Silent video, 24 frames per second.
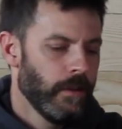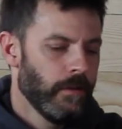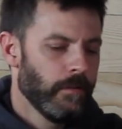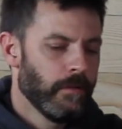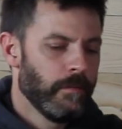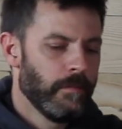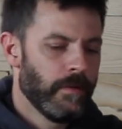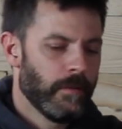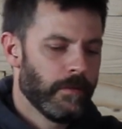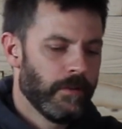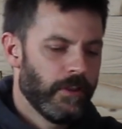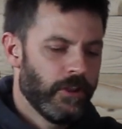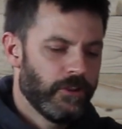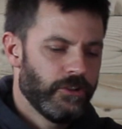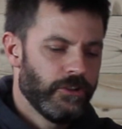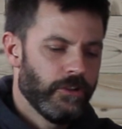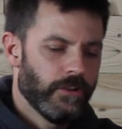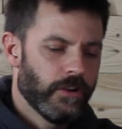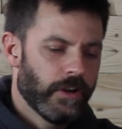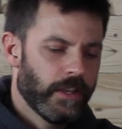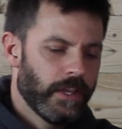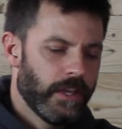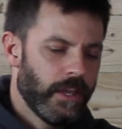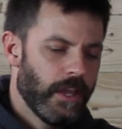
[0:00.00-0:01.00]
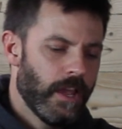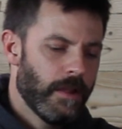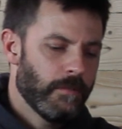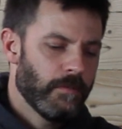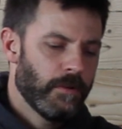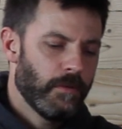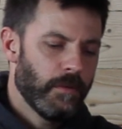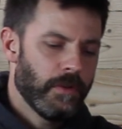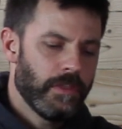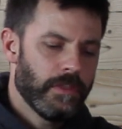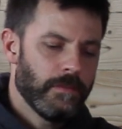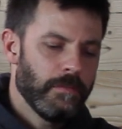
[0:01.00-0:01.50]
Remember that your
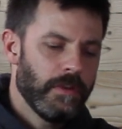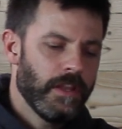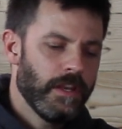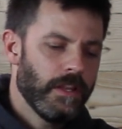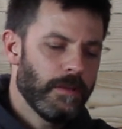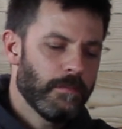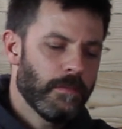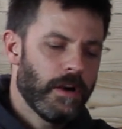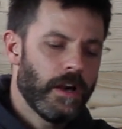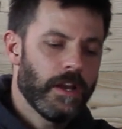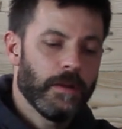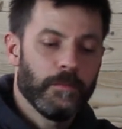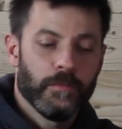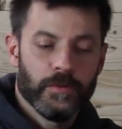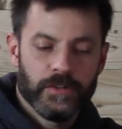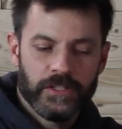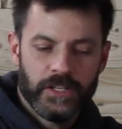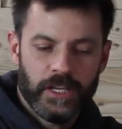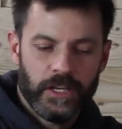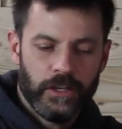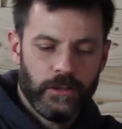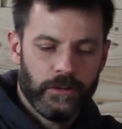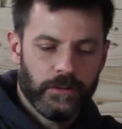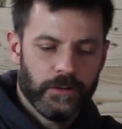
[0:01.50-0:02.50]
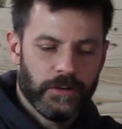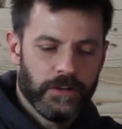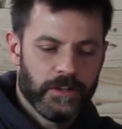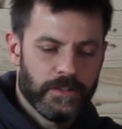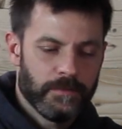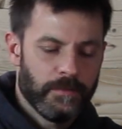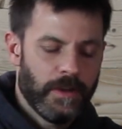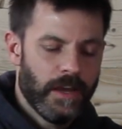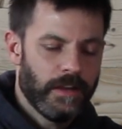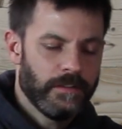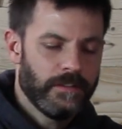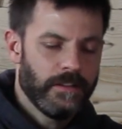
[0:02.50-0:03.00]
camera with media mod in particular
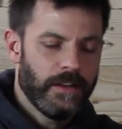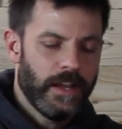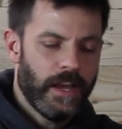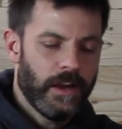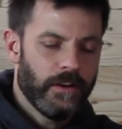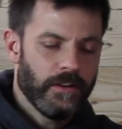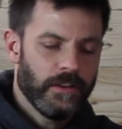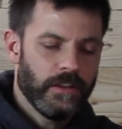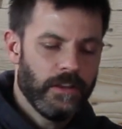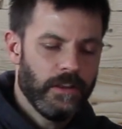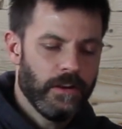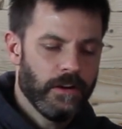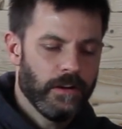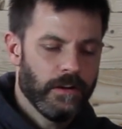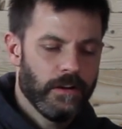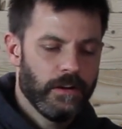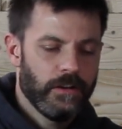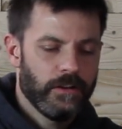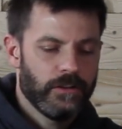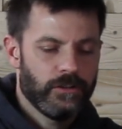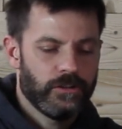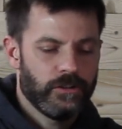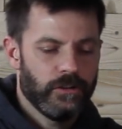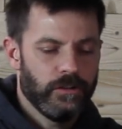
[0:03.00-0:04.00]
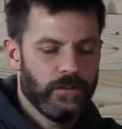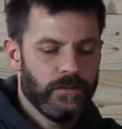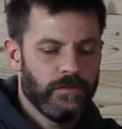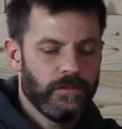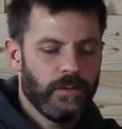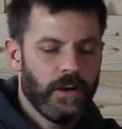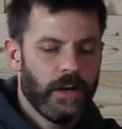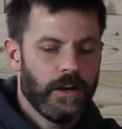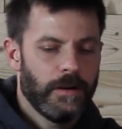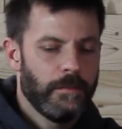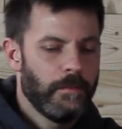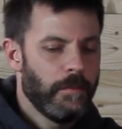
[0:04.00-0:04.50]
is mounted out here, so you've
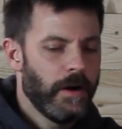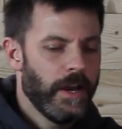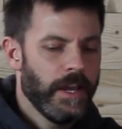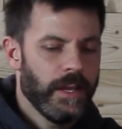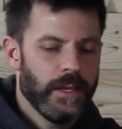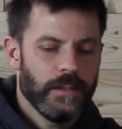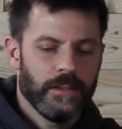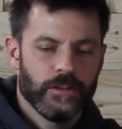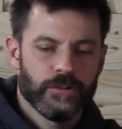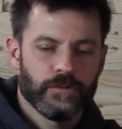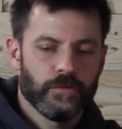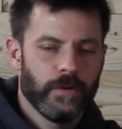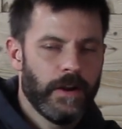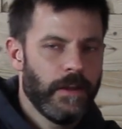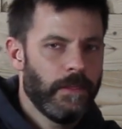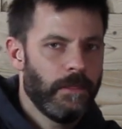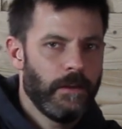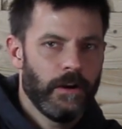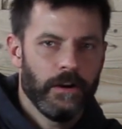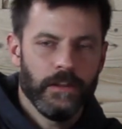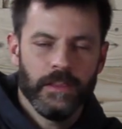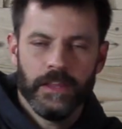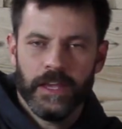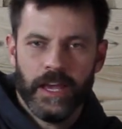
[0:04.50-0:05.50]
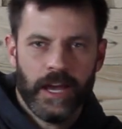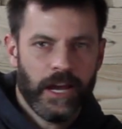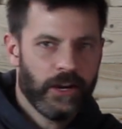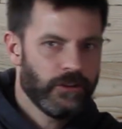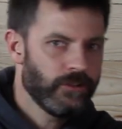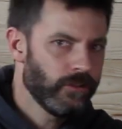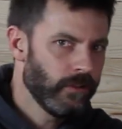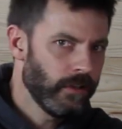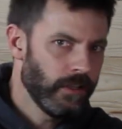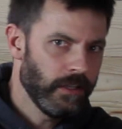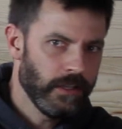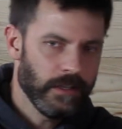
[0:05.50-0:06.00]
got a mic that's right there in the
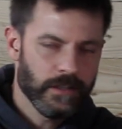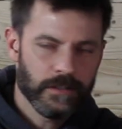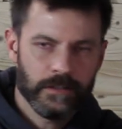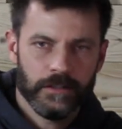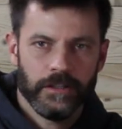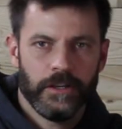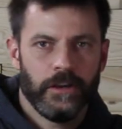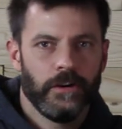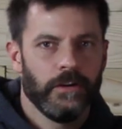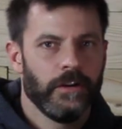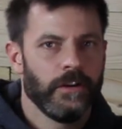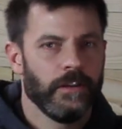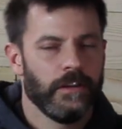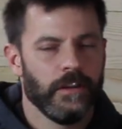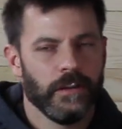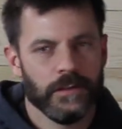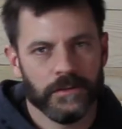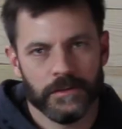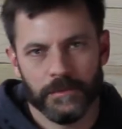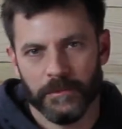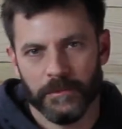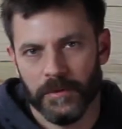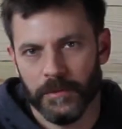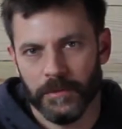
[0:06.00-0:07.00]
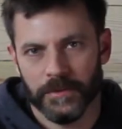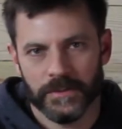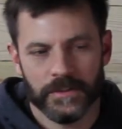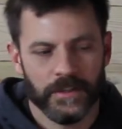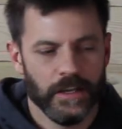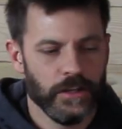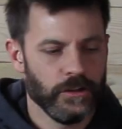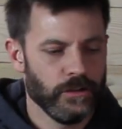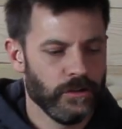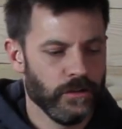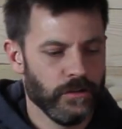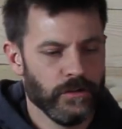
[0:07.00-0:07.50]
action, easily hearing things that people
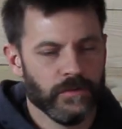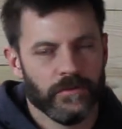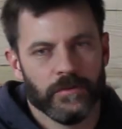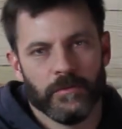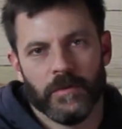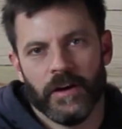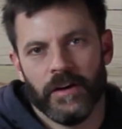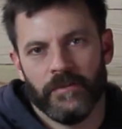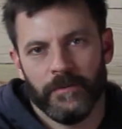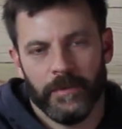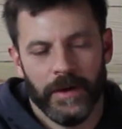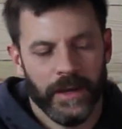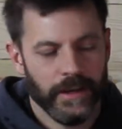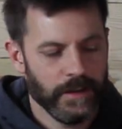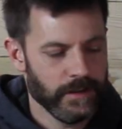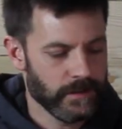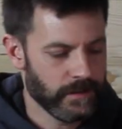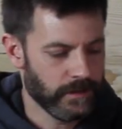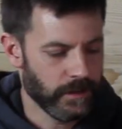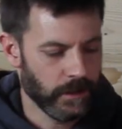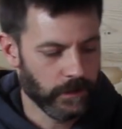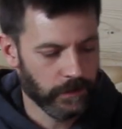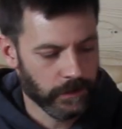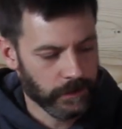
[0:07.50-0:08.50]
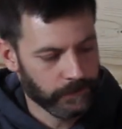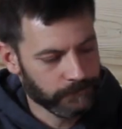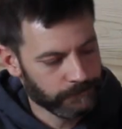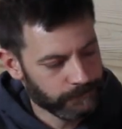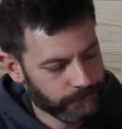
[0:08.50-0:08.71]
say to you from off bike, etc.